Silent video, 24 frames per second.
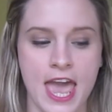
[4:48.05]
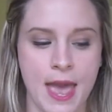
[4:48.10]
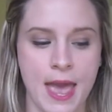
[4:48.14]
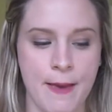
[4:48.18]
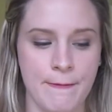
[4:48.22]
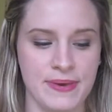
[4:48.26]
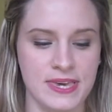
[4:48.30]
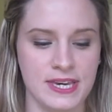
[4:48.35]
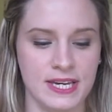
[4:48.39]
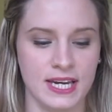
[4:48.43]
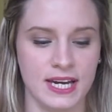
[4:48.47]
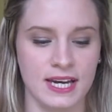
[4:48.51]

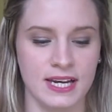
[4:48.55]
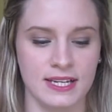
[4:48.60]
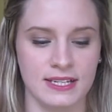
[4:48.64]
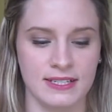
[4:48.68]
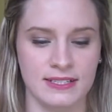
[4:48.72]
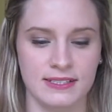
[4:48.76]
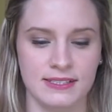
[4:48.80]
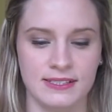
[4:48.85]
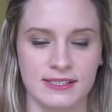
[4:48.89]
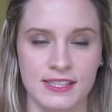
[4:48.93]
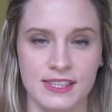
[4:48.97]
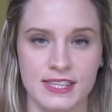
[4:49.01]

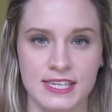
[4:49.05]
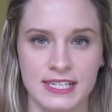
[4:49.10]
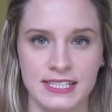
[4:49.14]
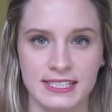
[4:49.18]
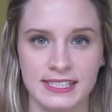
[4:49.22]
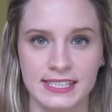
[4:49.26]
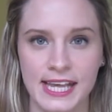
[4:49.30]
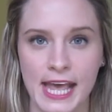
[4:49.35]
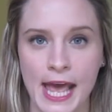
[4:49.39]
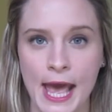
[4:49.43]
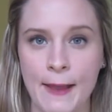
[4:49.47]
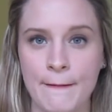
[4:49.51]
because
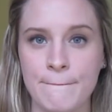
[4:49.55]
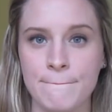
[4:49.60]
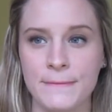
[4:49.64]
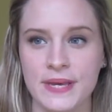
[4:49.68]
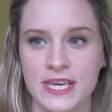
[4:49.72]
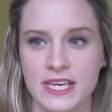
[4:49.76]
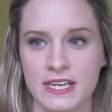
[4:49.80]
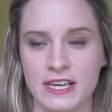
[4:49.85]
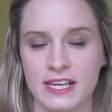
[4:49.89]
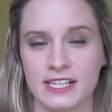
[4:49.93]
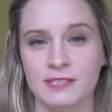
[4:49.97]
these can be,